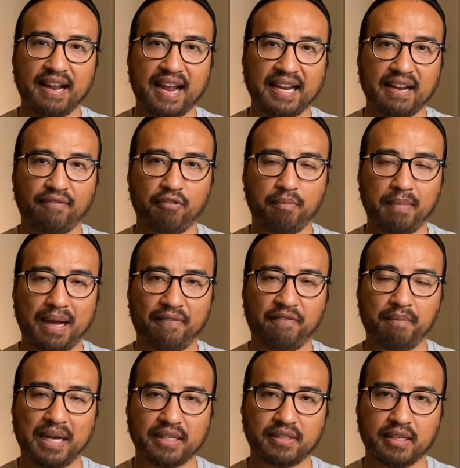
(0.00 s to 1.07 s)
A-level
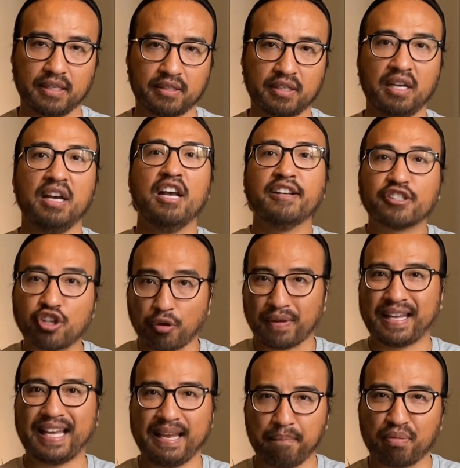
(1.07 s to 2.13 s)
mathematics. So
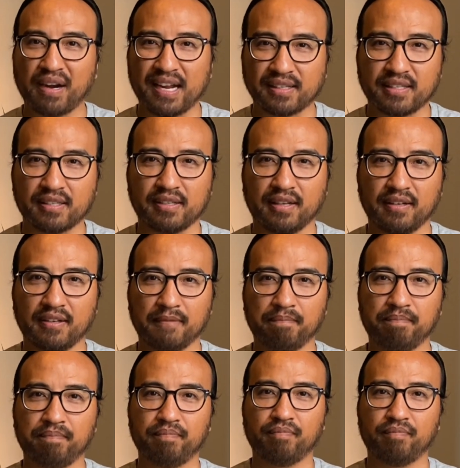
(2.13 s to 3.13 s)
keep practicing them.